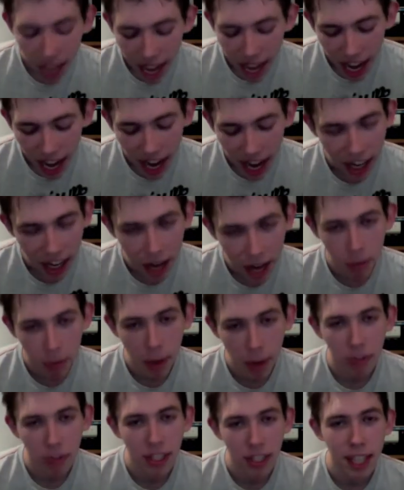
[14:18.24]
I know
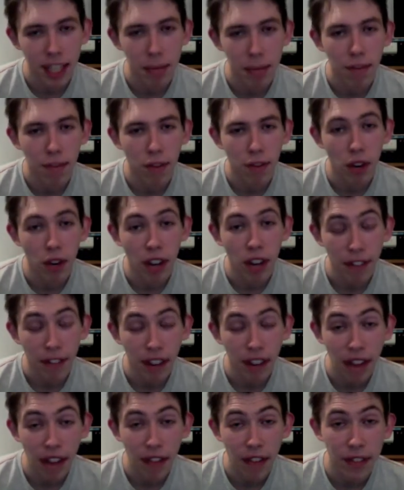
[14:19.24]
people have said this before, and I
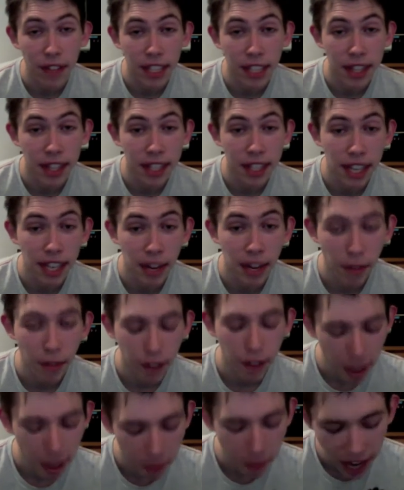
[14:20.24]
think I've even said this in another
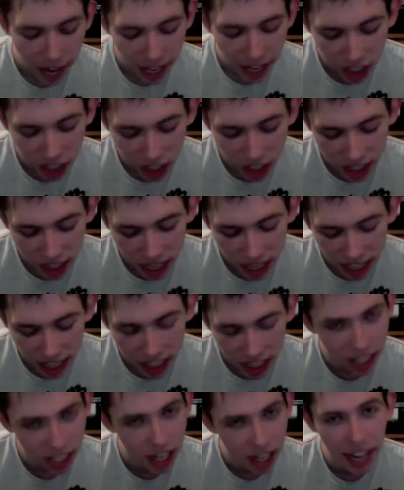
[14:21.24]
video, but it just, it's
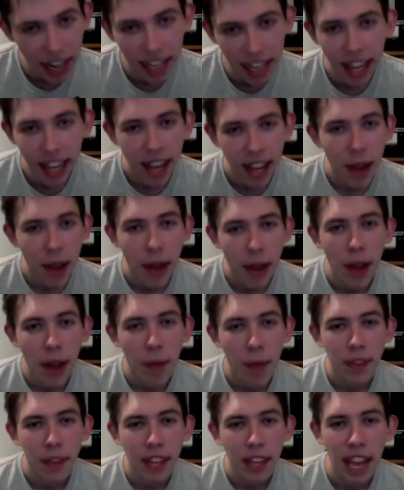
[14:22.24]
just like,
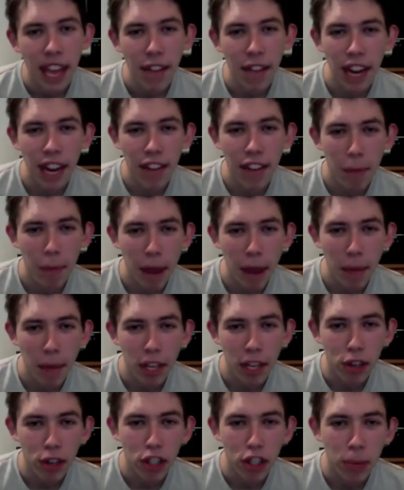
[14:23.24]
if I never made my
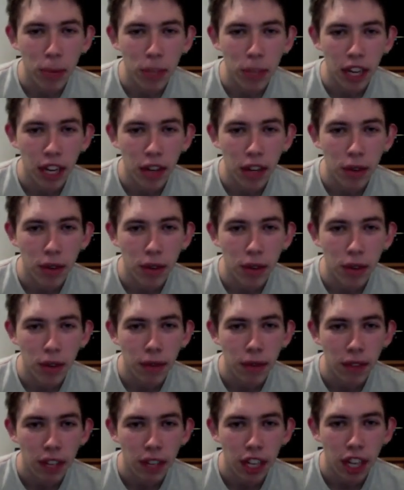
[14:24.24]
YouTube channel,
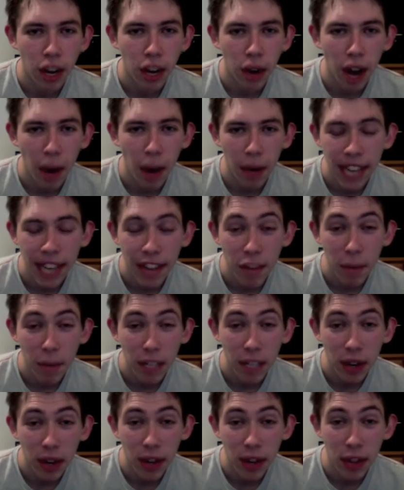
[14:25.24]
you know, I would never
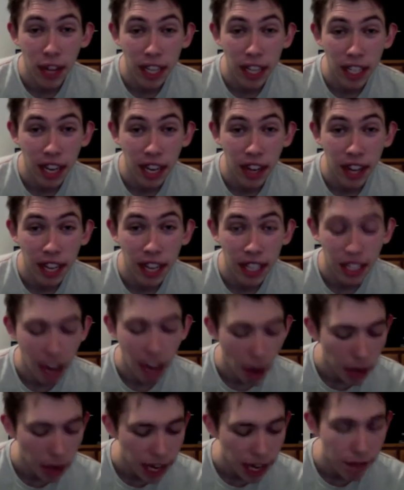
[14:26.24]
be doing things like this.
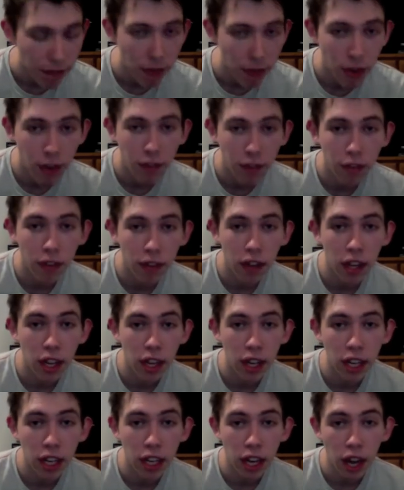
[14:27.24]
I would never have,
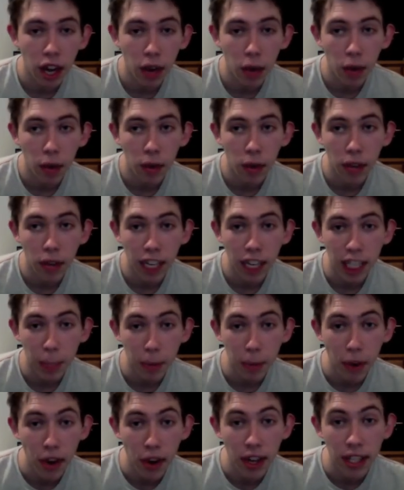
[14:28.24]
you know,
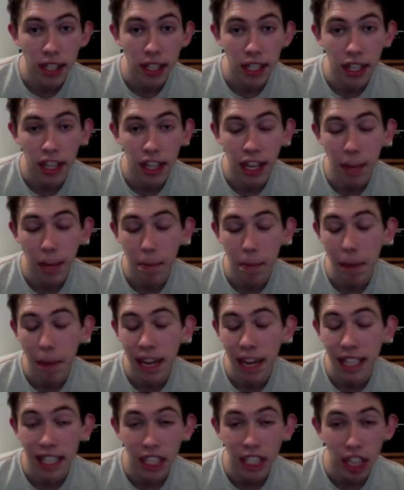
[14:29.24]
experienced the
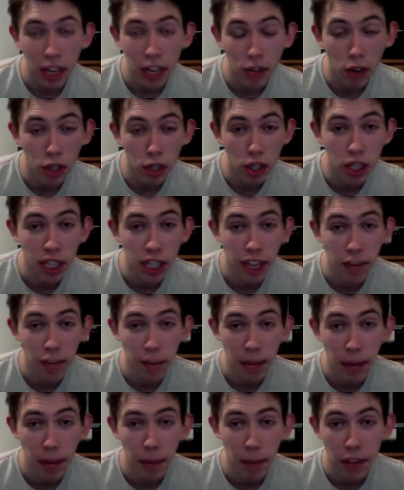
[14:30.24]
immense generosity of
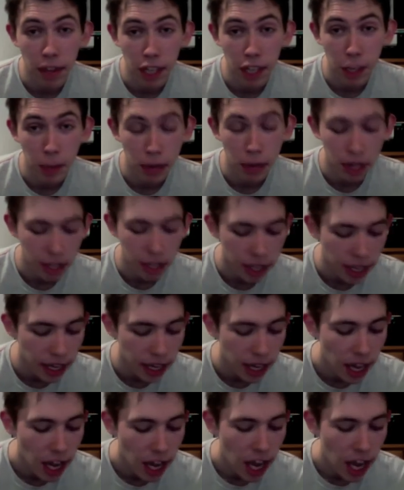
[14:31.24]
people in the community.